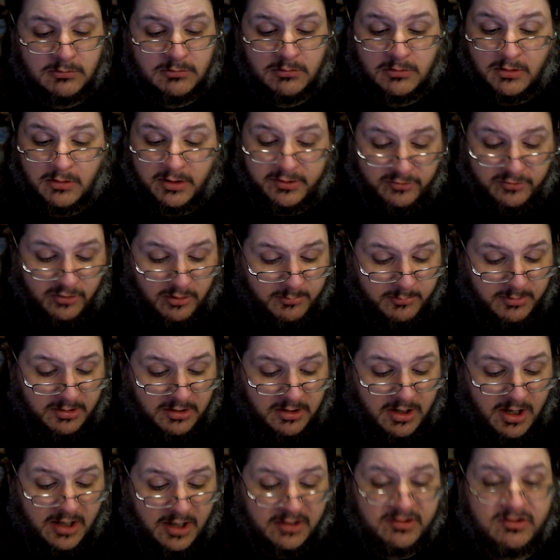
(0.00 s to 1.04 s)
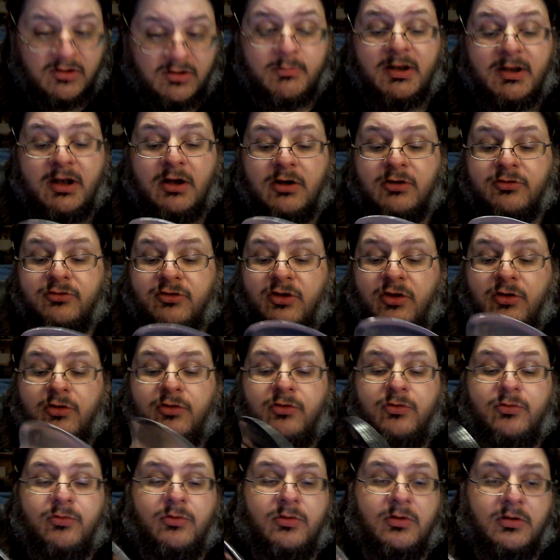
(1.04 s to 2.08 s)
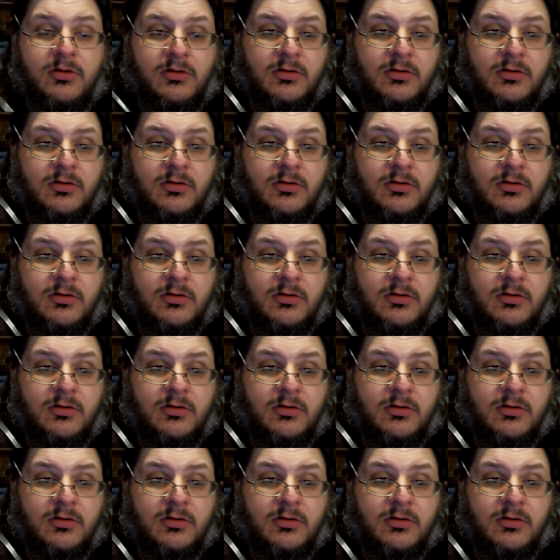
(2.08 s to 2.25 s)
or a Terminator 2